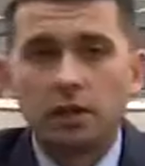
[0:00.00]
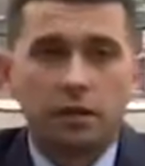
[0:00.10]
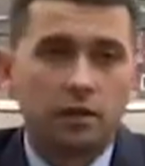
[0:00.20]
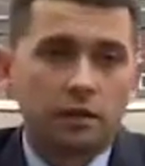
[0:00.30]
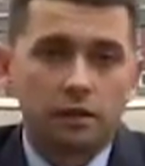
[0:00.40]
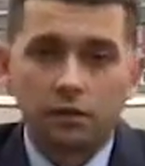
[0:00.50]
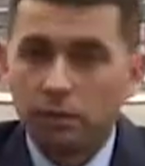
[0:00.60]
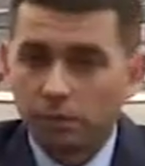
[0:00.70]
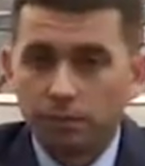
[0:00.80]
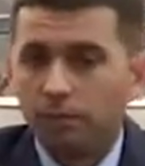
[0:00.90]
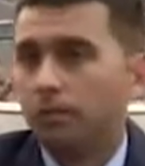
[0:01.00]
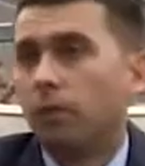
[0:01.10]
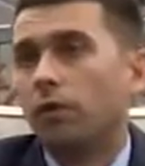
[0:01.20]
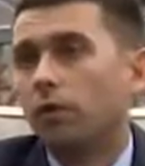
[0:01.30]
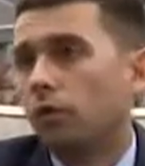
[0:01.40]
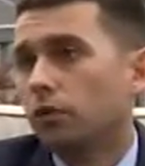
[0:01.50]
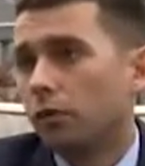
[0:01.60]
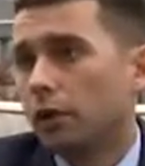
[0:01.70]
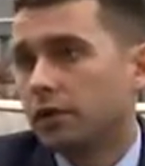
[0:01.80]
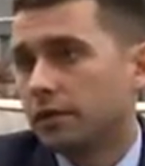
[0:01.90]
Oil
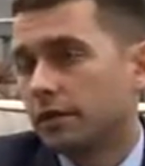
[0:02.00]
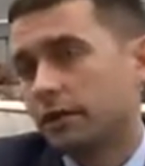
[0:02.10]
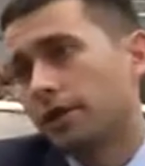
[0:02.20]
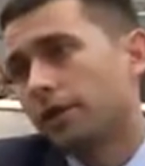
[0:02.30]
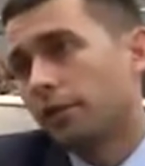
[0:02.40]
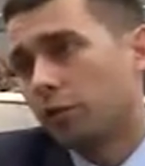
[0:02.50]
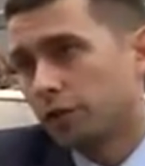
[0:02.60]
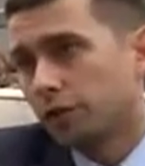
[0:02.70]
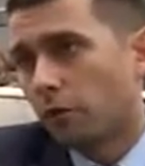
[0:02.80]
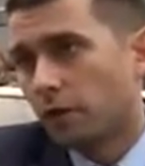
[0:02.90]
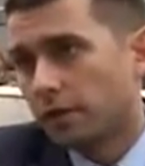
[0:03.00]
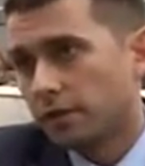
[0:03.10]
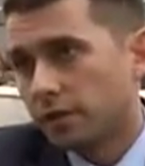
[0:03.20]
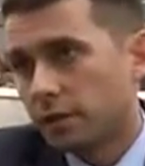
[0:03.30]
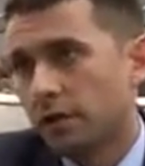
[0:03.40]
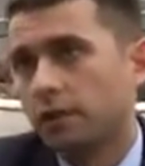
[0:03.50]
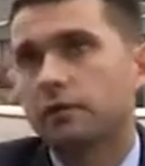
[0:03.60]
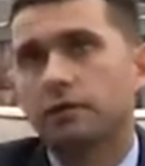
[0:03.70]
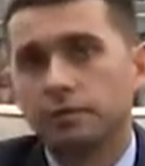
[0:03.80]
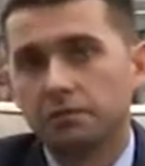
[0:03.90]
prices and other commodities prices are,
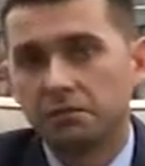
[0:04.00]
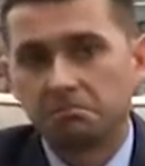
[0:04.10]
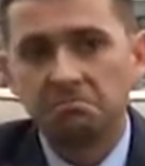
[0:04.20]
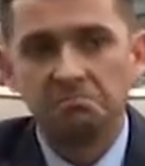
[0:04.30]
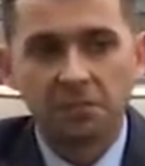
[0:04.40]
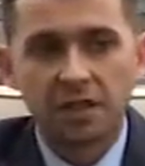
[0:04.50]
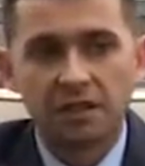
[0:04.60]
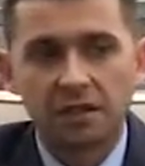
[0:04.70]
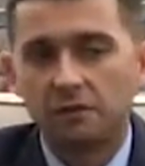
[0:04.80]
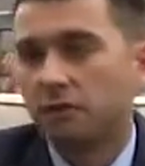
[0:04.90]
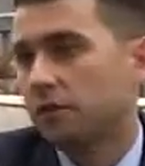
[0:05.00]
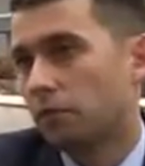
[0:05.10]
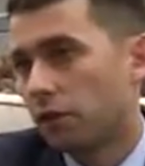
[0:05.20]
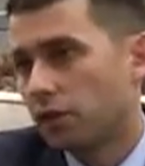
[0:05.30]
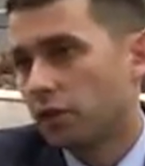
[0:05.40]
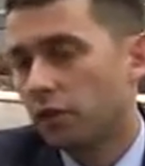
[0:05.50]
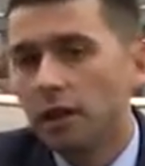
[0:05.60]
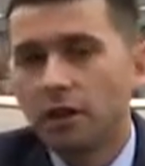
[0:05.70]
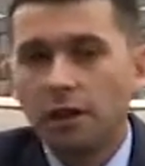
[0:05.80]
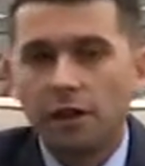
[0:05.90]
let's say, under pressure,
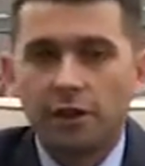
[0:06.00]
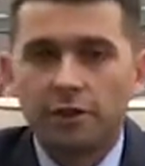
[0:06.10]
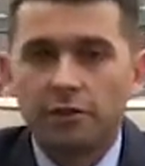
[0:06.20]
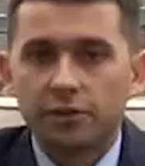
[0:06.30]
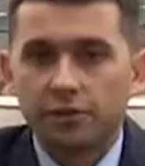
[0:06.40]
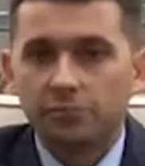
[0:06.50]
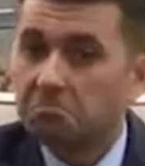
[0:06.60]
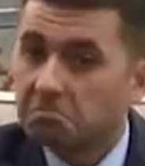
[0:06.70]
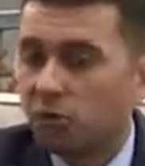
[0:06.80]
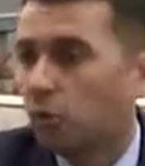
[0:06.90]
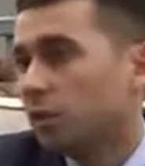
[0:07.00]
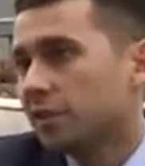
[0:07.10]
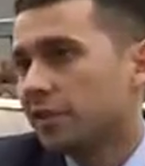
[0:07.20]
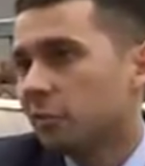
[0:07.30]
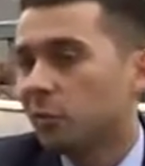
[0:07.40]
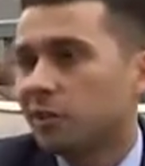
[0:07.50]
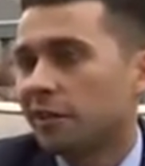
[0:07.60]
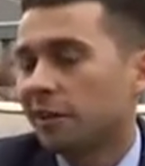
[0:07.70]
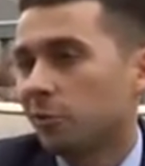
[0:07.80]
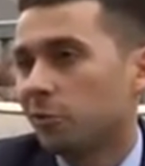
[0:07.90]
and we'll see. We'll
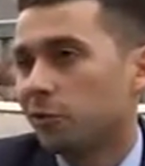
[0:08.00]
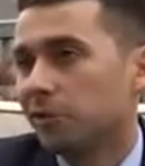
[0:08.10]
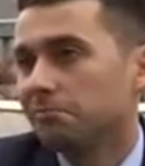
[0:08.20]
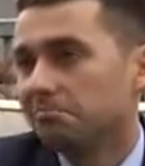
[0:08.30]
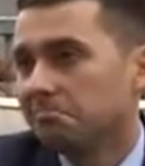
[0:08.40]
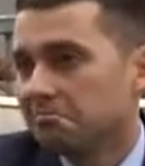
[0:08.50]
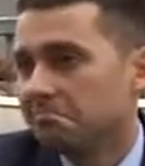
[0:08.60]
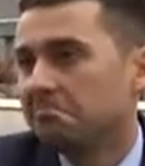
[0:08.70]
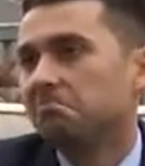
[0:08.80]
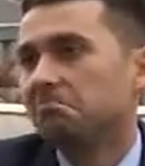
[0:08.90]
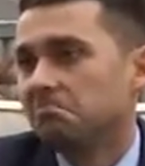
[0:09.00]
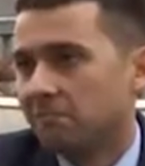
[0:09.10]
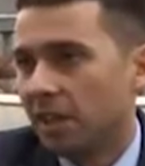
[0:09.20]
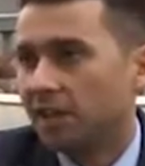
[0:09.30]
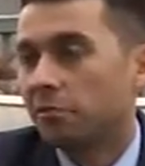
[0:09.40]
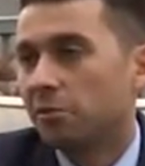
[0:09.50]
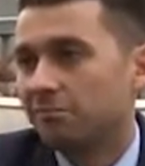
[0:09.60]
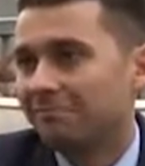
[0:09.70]
see how it will end up.